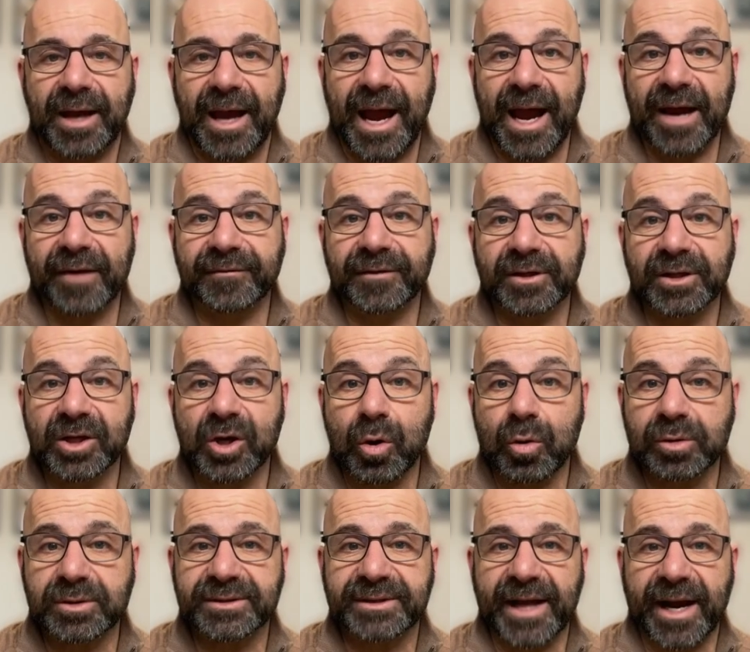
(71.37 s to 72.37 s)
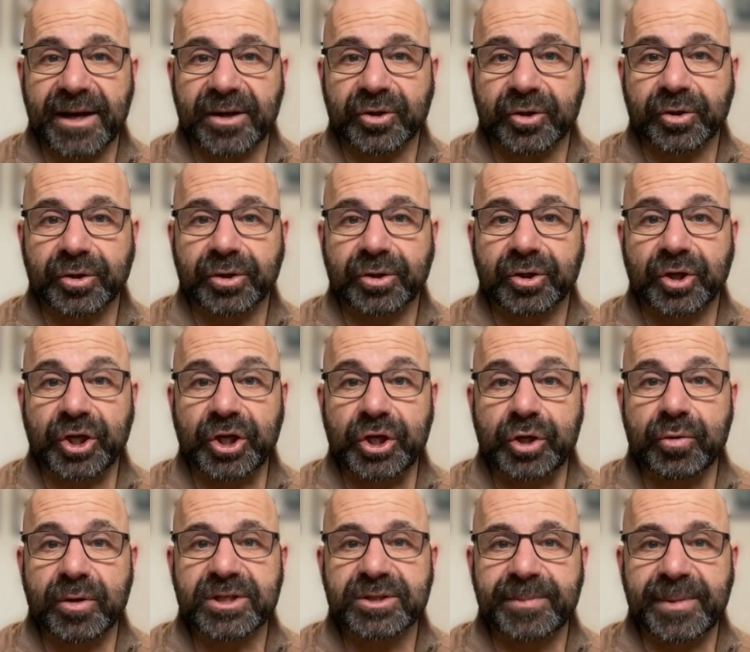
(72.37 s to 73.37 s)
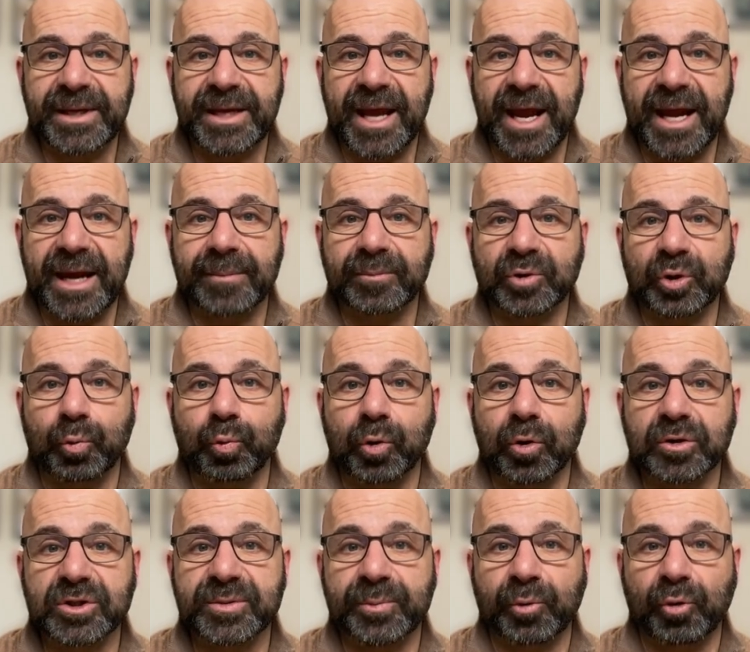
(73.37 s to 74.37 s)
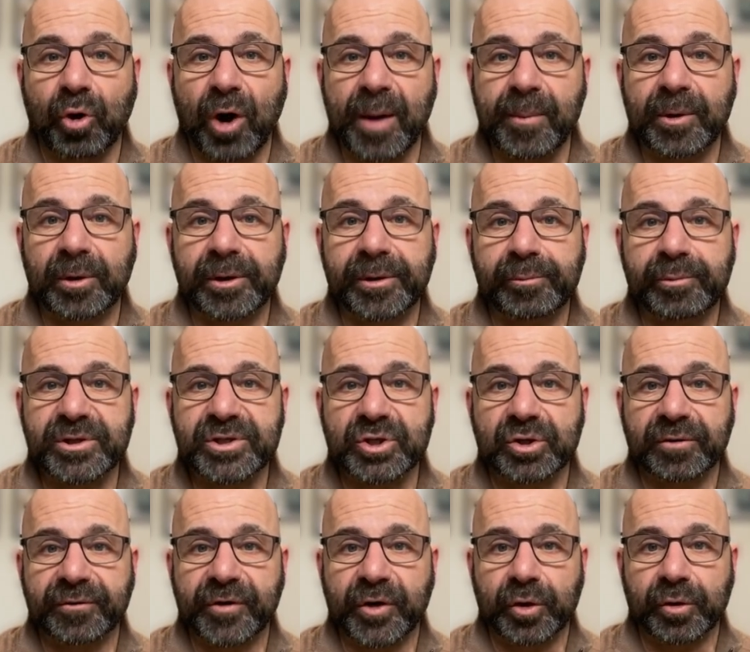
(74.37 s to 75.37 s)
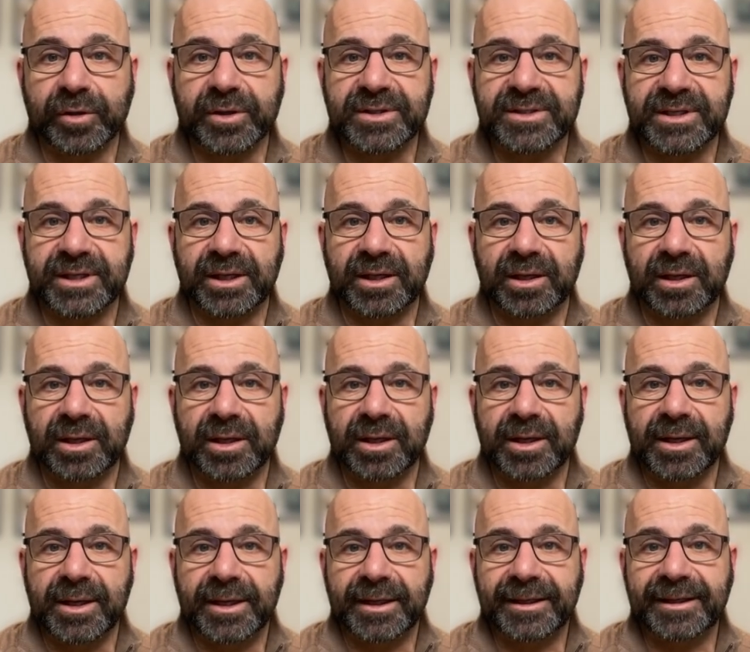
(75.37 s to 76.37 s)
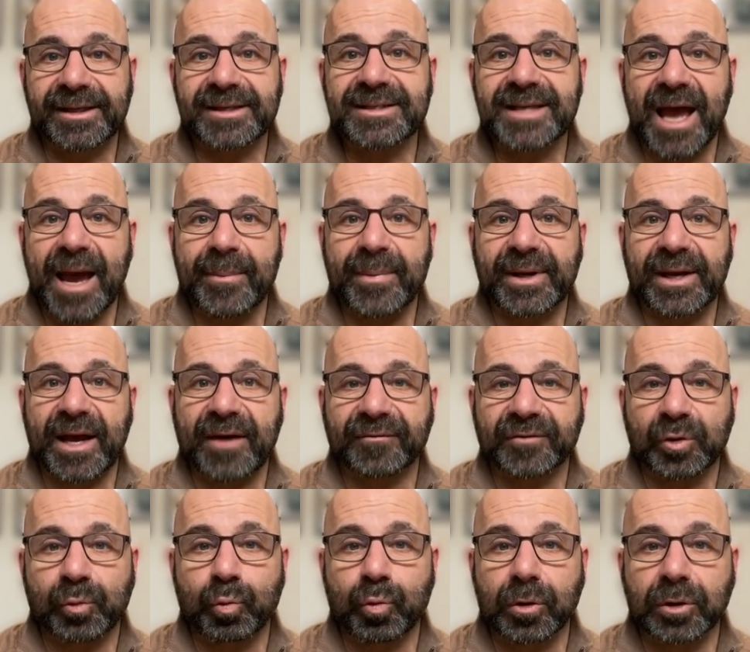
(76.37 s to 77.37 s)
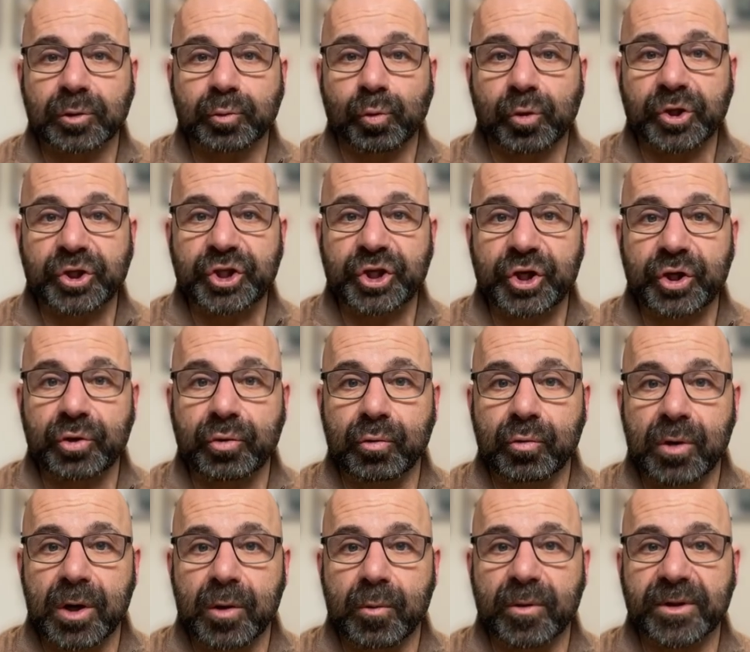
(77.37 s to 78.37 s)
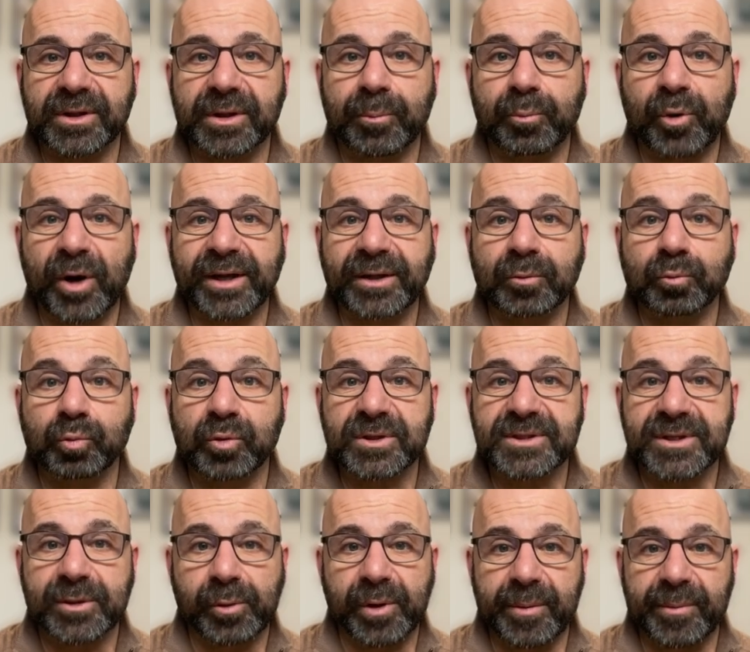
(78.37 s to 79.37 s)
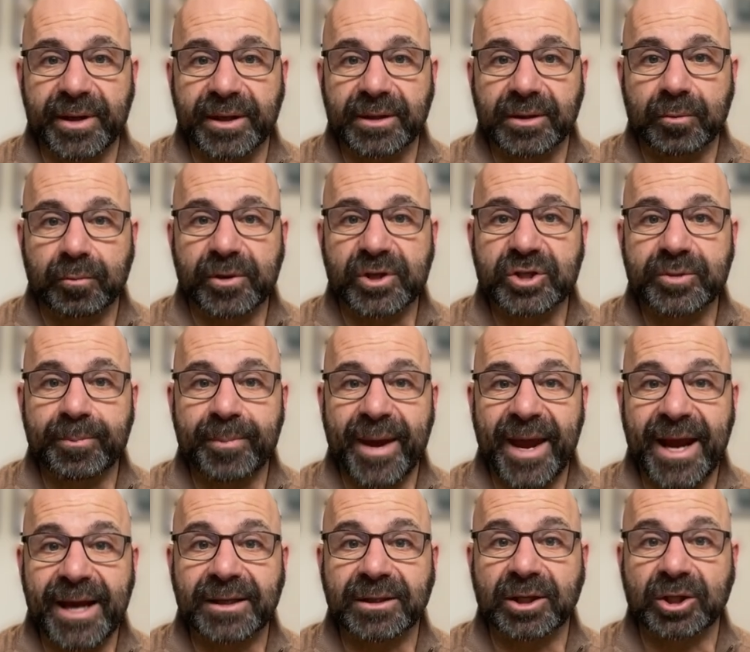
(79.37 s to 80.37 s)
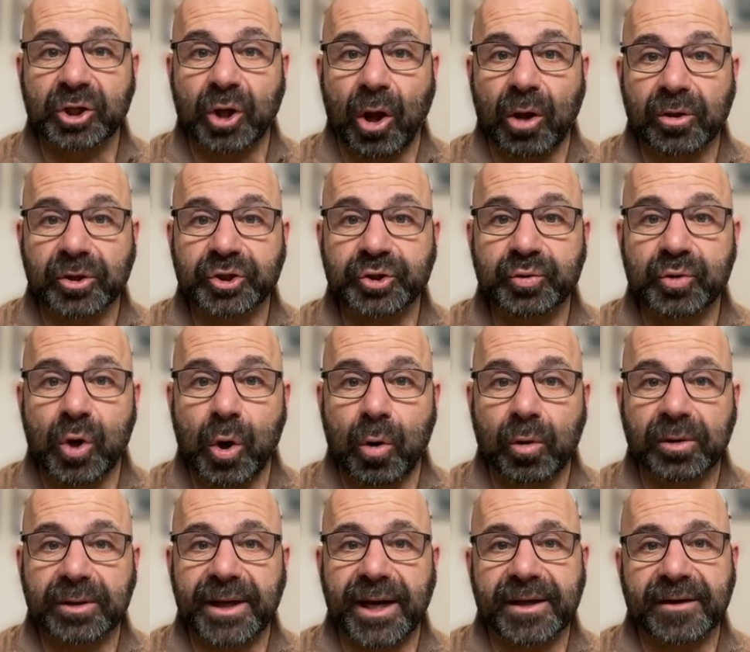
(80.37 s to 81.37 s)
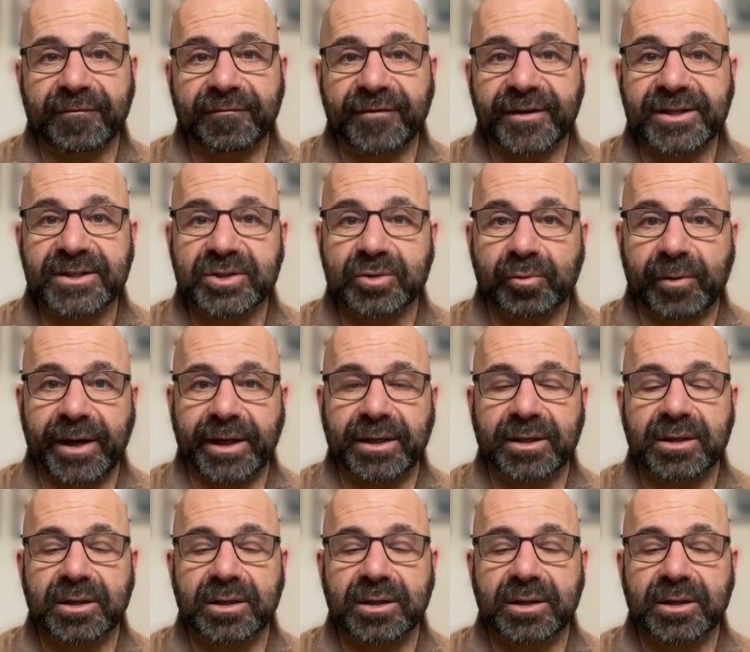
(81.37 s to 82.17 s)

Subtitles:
After the gold standard, the US became the world's primary reserve currency. This happened after World War II with the Bretton Woods Agreement, which pegged the dollar to gold at a fixed rate.